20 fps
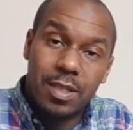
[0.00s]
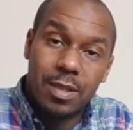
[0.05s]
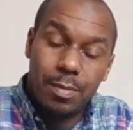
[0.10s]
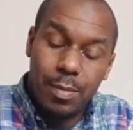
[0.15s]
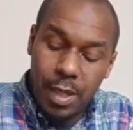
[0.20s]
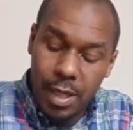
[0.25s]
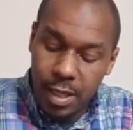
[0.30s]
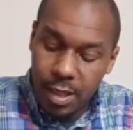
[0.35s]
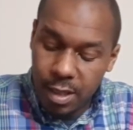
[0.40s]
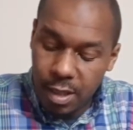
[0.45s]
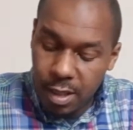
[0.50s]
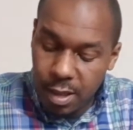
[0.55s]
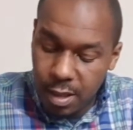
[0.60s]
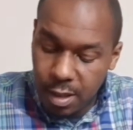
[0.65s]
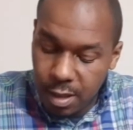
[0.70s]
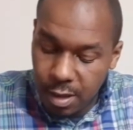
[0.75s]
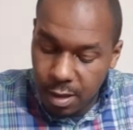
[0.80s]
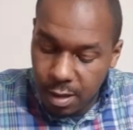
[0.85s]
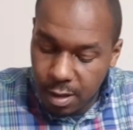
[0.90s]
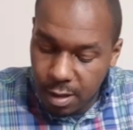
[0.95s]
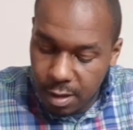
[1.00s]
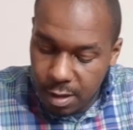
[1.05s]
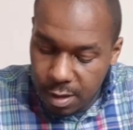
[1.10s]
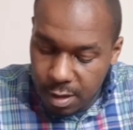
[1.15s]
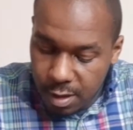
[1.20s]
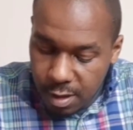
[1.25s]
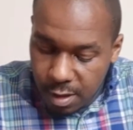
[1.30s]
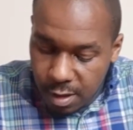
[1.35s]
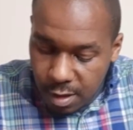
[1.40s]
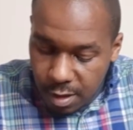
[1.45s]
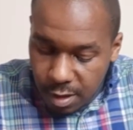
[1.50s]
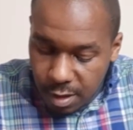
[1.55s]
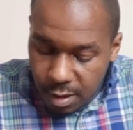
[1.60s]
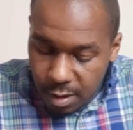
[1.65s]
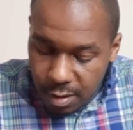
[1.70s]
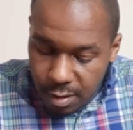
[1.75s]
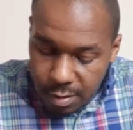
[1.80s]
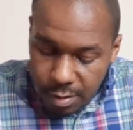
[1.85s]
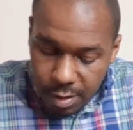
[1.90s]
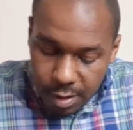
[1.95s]
like, I
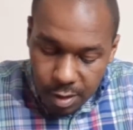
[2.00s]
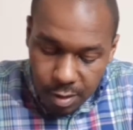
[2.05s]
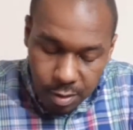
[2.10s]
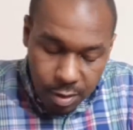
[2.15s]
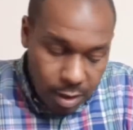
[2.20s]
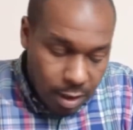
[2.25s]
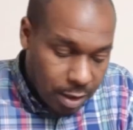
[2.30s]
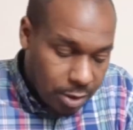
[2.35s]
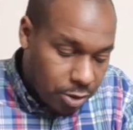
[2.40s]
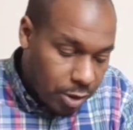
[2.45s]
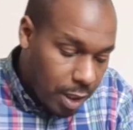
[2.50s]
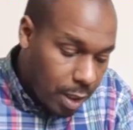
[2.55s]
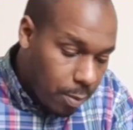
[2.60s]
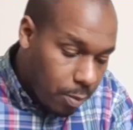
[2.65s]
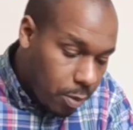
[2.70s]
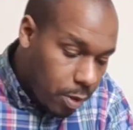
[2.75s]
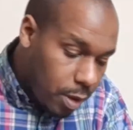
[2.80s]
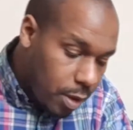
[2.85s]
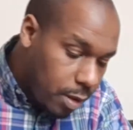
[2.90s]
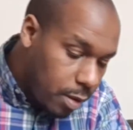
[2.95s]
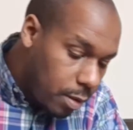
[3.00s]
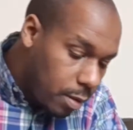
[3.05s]
don't know, did I drop one?